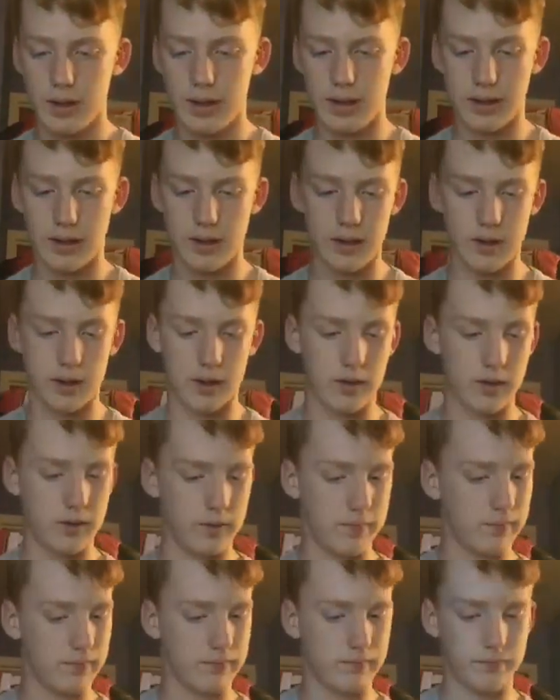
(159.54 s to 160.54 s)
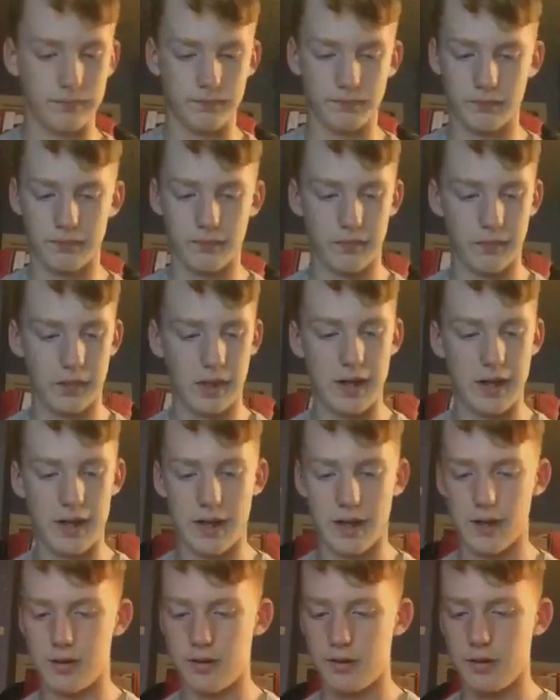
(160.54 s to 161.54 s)
And um, he
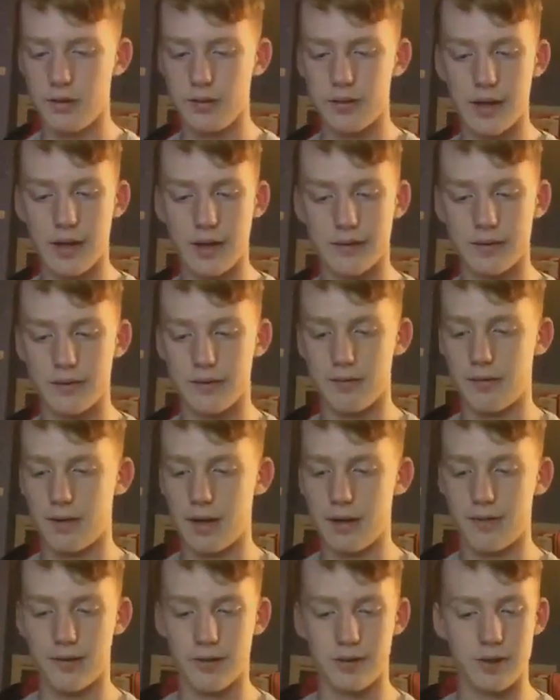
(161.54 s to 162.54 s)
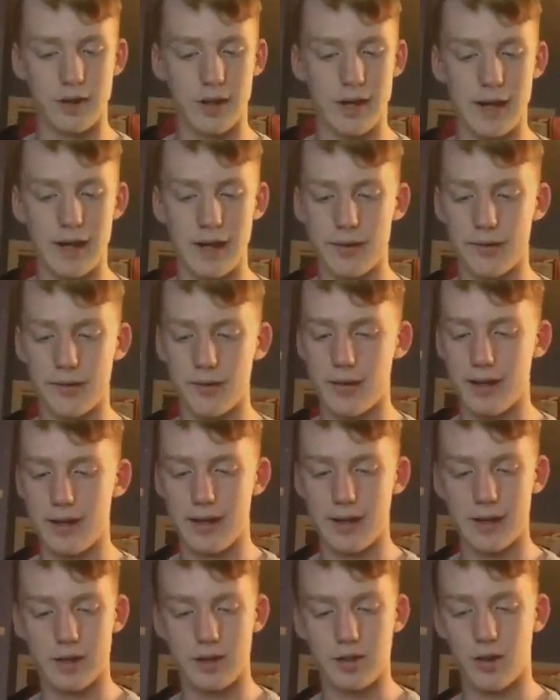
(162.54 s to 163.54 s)
had 2,583
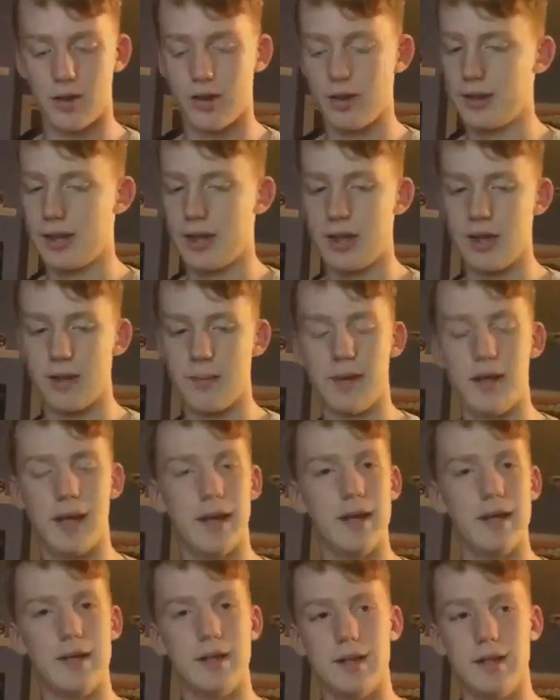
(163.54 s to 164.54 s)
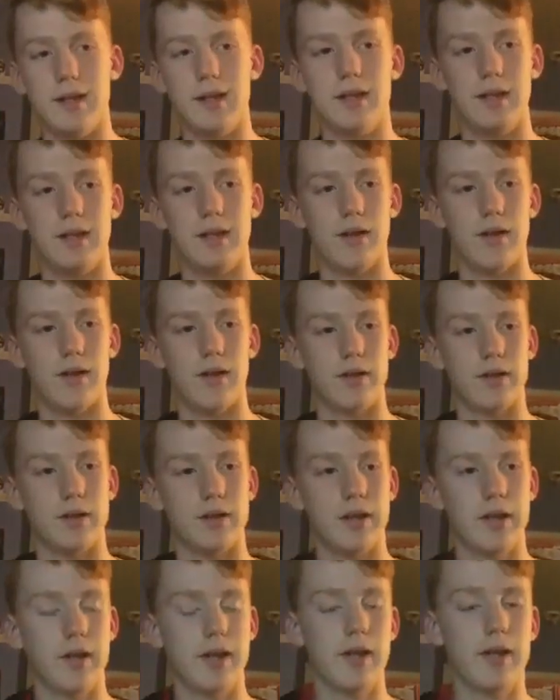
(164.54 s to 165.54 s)
hits all time in 18 years.
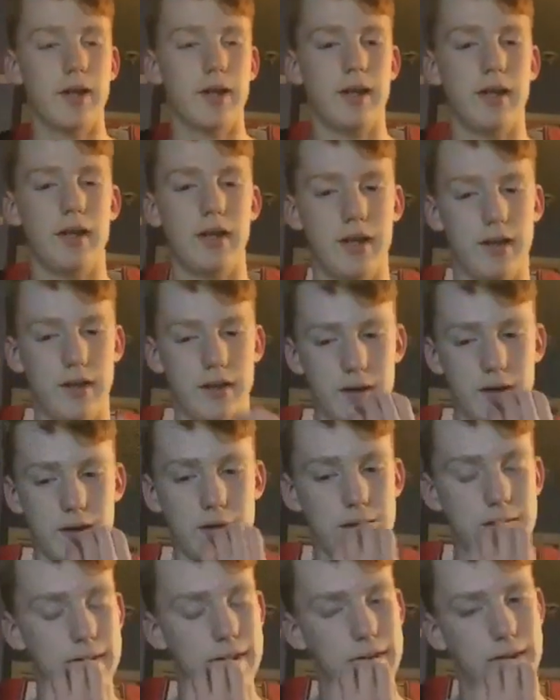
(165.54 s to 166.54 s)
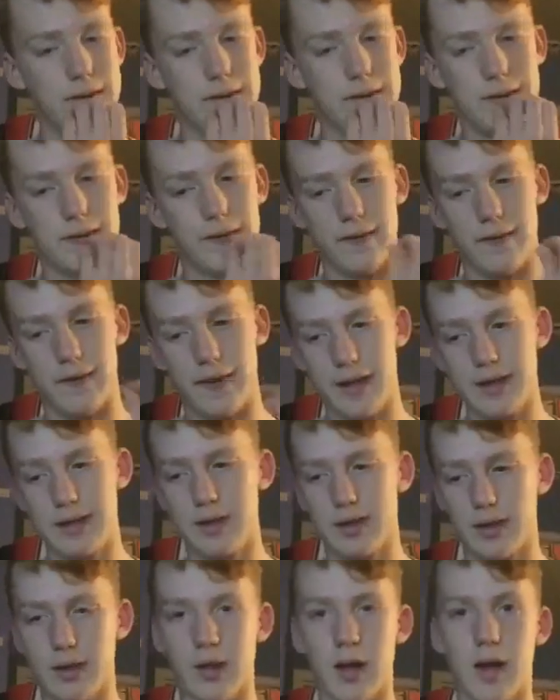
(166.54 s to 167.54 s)
And
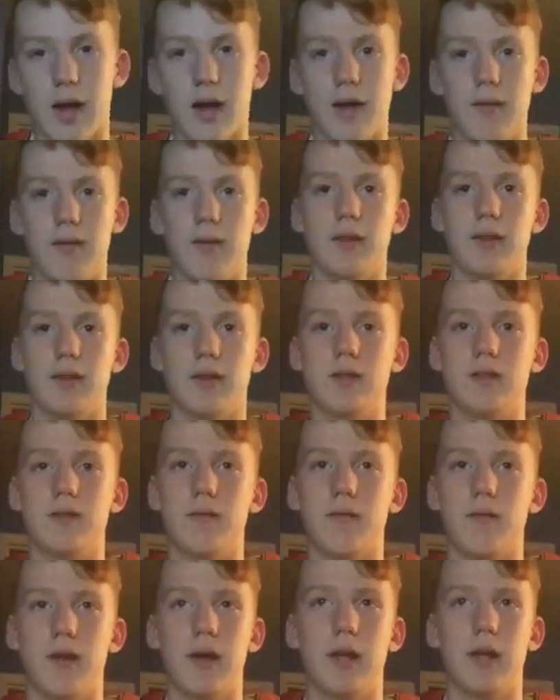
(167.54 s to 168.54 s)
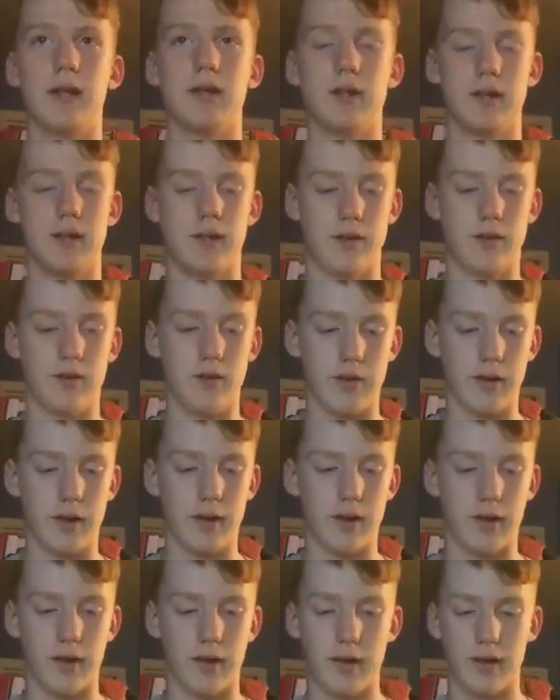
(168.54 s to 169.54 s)
that's a lot of hits for an 18 year
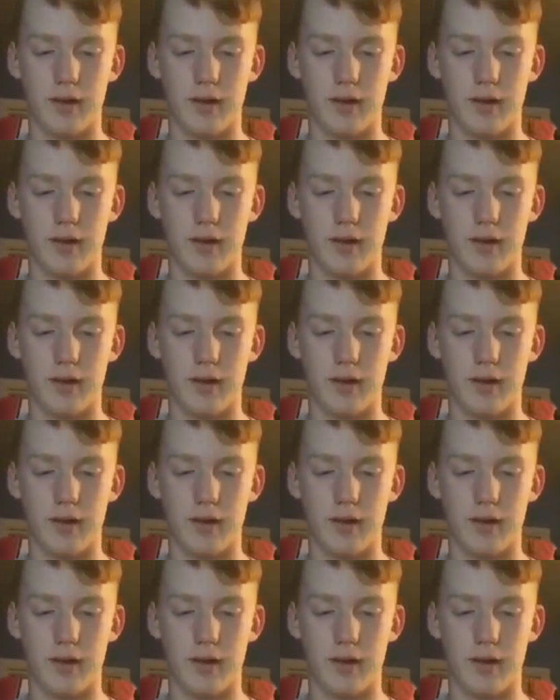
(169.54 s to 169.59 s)
career.